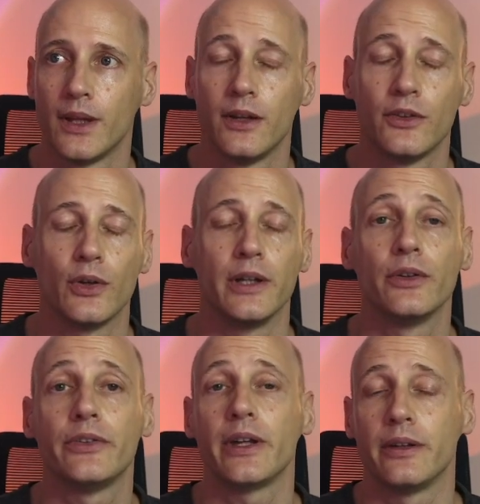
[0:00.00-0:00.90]
So I
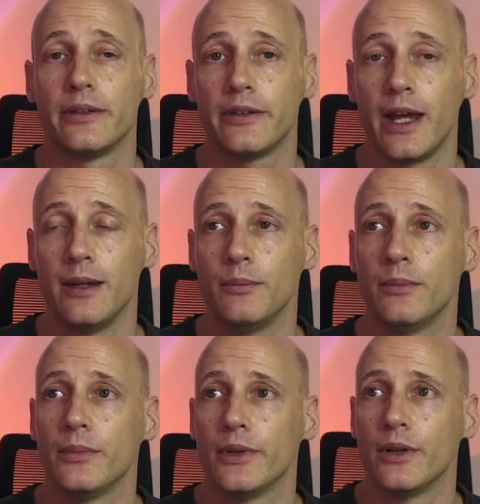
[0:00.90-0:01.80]
use that
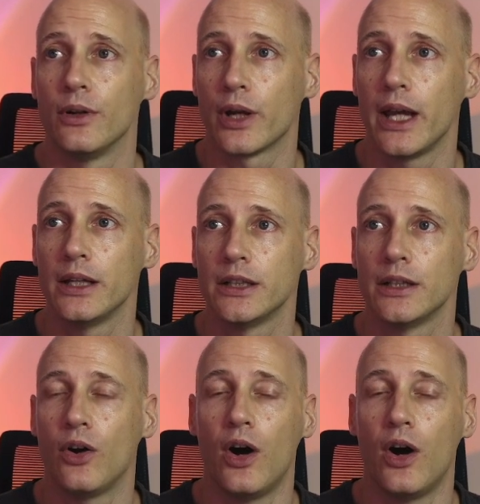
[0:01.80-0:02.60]
same location